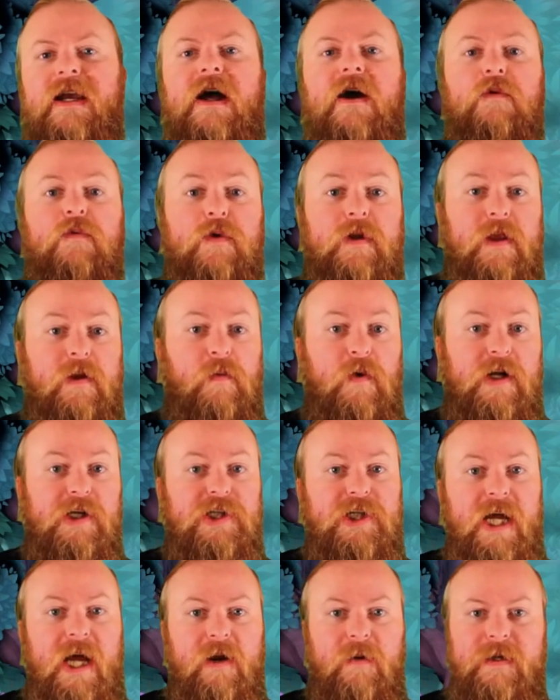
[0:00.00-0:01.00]
now really
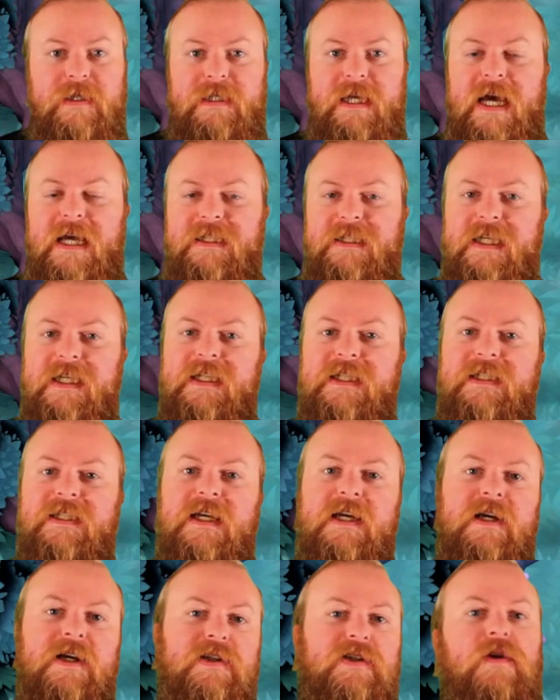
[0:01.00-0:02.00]
wants Shadow
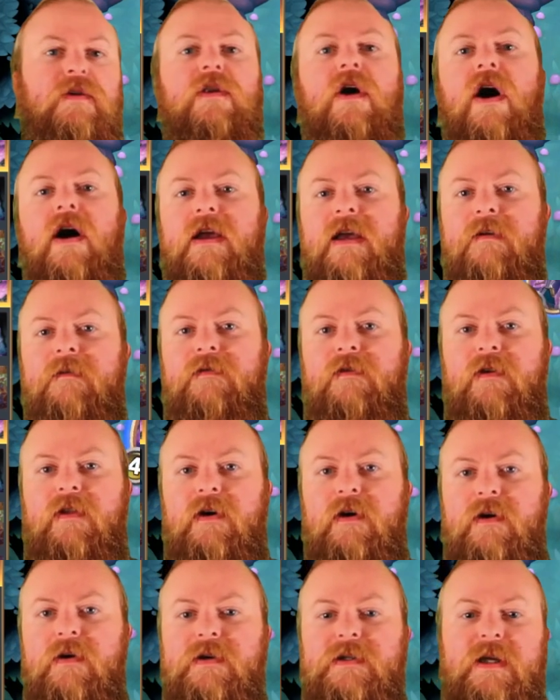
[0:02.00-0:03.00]
Assassins, so locking for
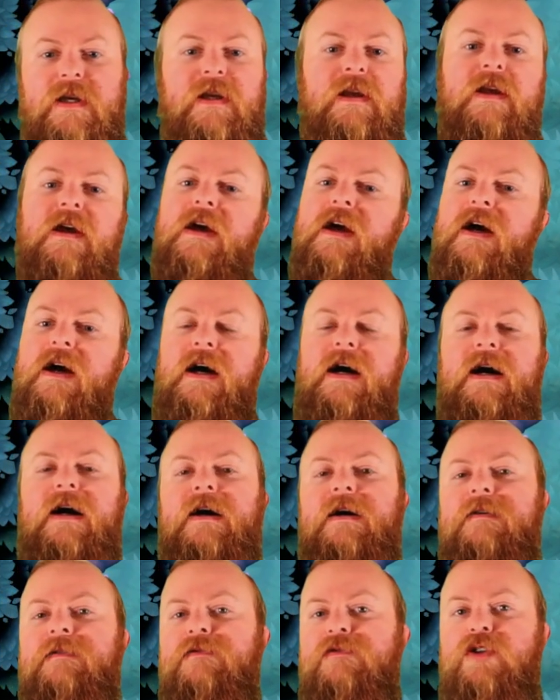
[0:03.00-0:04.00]
those and
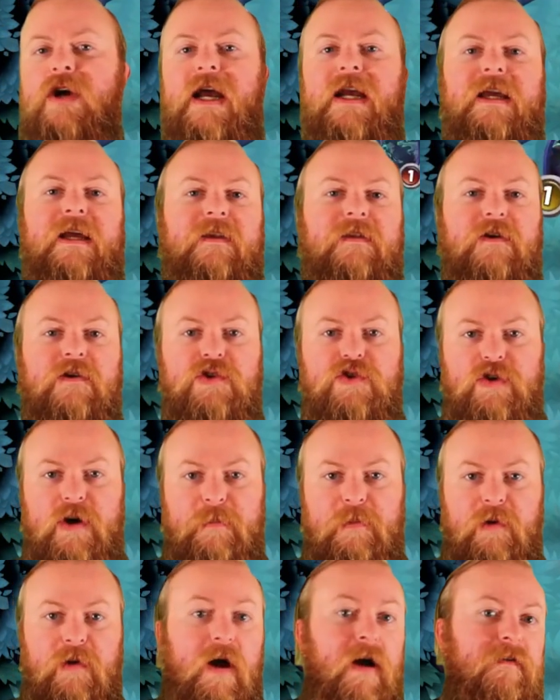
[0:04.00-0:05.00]
trying to get those
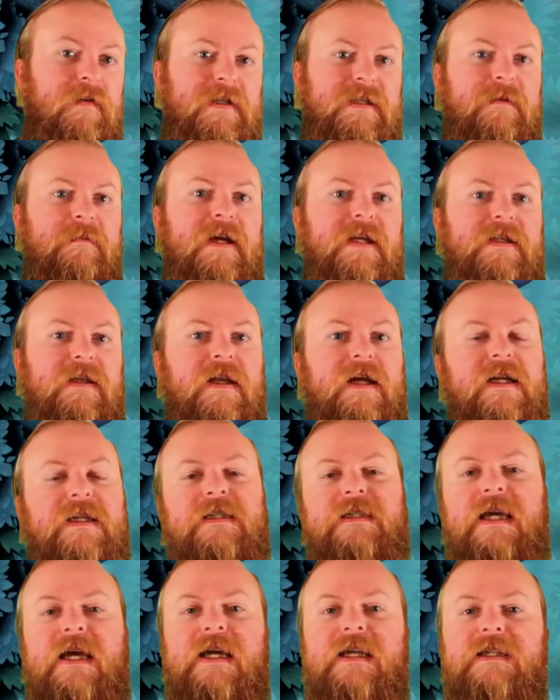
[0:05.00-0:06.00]
tripled obviously makes a lot of
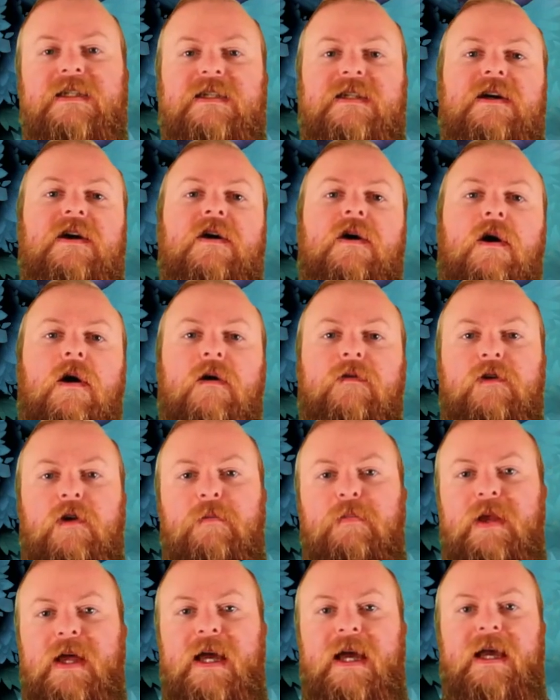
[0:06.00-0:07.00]
sense. Or if
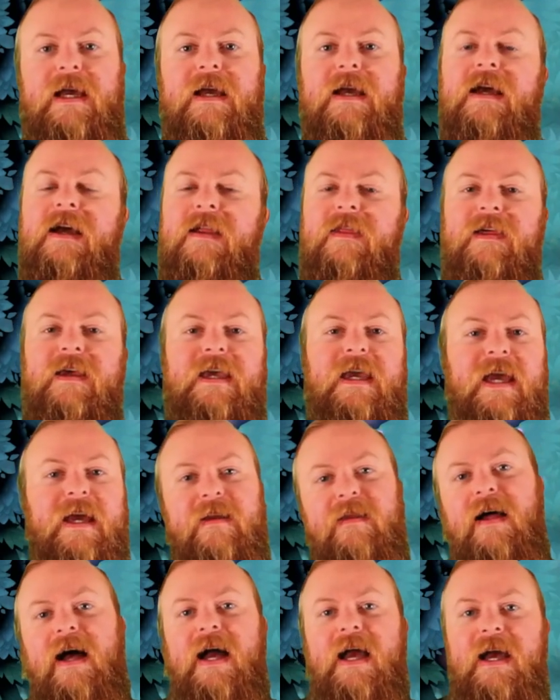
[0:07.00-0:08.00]
you're playing the
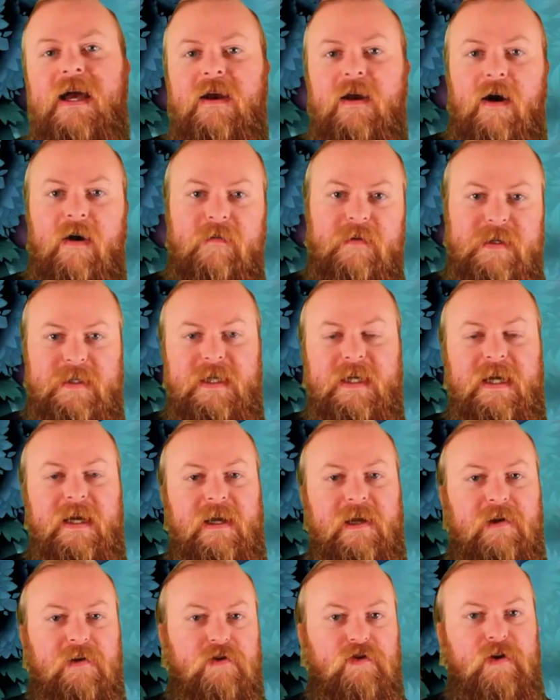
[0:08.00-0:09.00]
King Lion, obviously
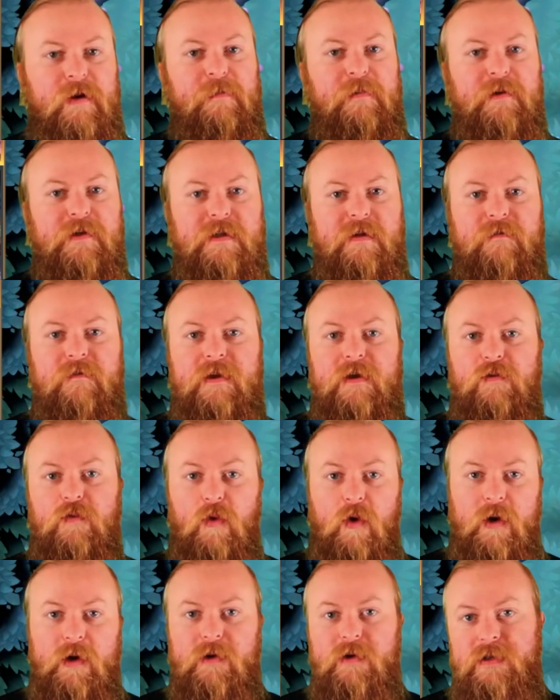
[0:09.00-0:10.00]
getting your triples of the
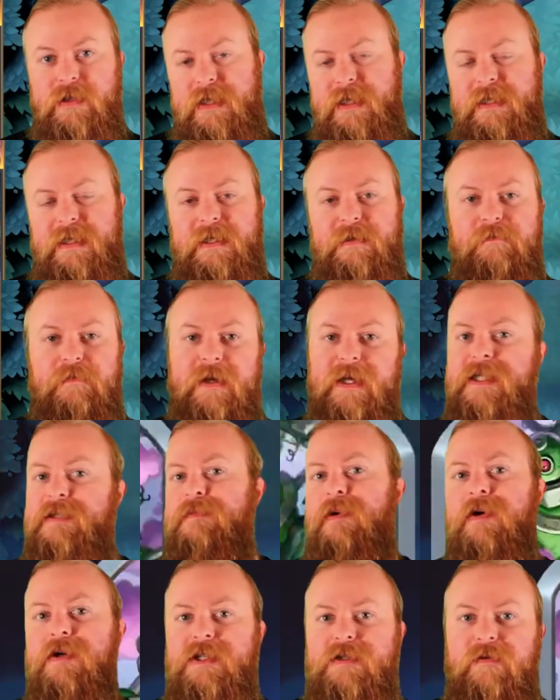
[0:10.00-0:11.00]
Royals because it
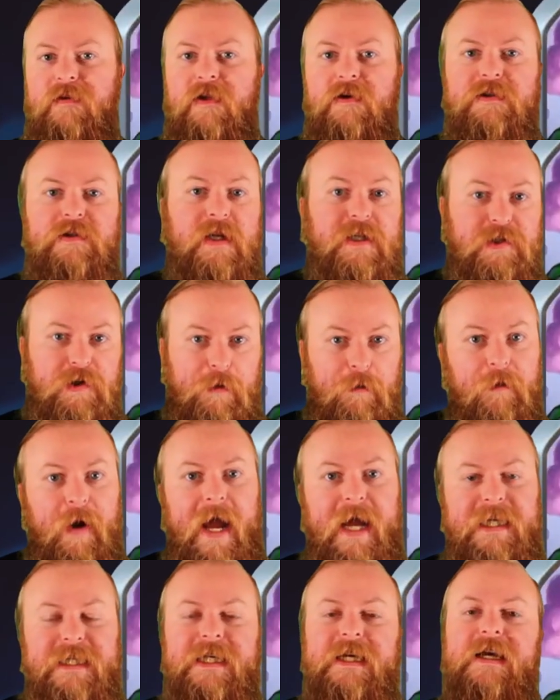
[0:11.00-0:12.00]
gets bonus for those, that's
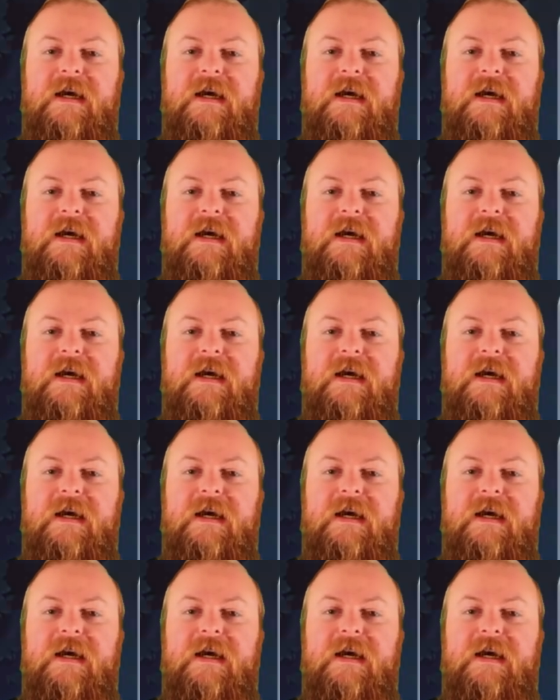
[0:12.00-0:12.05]
correct.